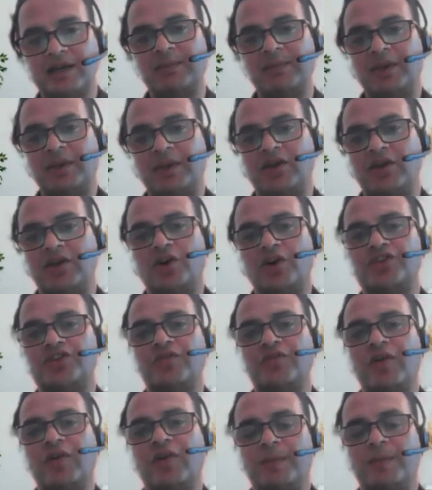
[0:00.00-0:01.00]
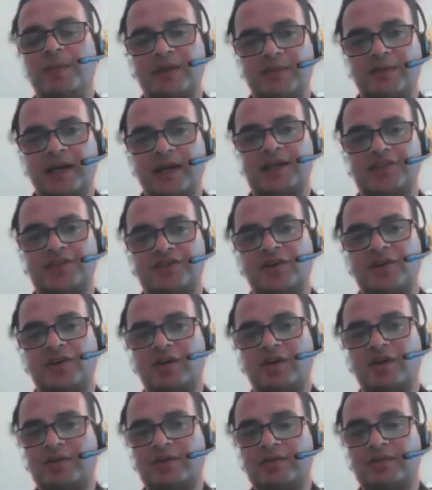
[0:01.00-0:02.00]
Because you optimized
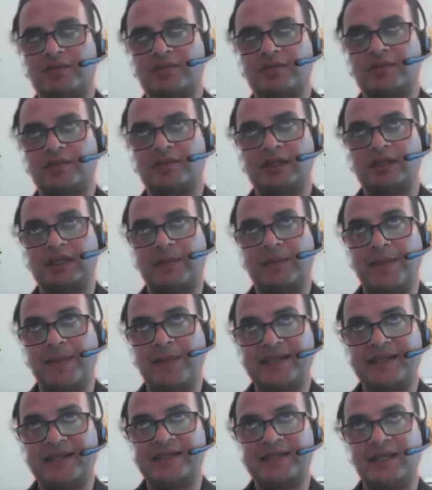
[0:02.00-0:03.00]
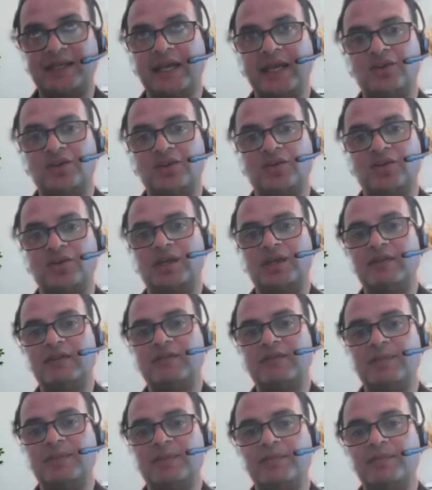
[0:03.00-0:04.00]
your capacity and your delivery